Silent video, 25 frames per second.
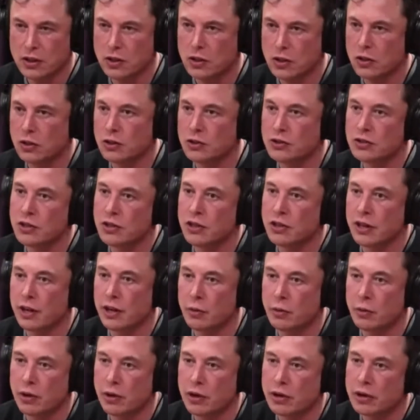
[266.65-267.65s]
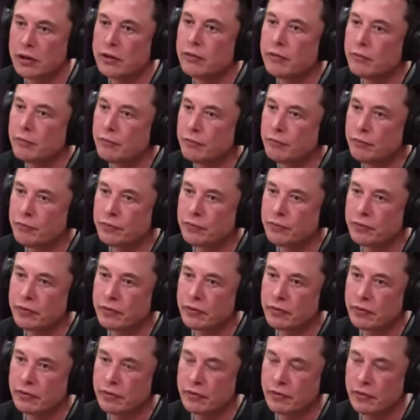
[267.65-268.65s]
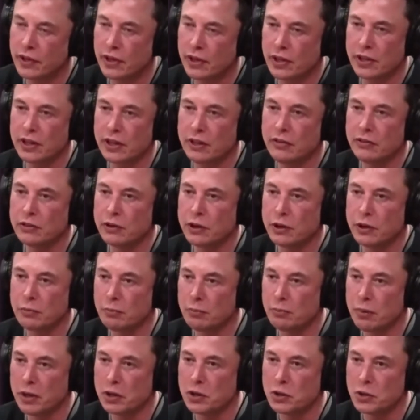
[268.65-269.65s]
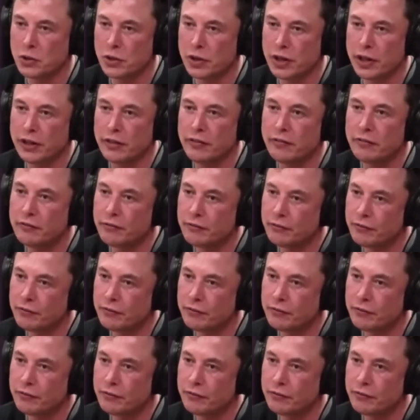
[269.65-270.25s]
nodes on the network, like leaves on a big tree,